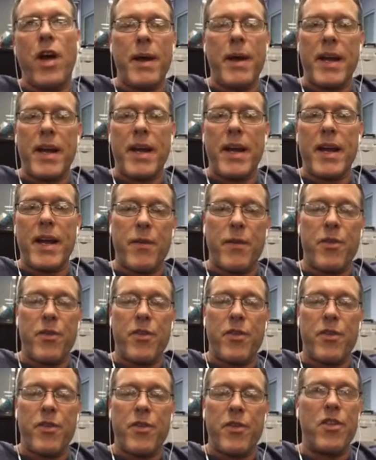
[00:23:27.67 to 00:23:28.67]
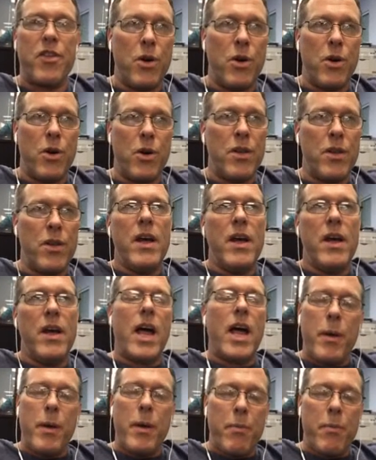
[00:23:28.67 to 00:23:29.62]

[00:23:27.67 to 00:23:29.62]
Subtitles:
and try to make a difference in the world,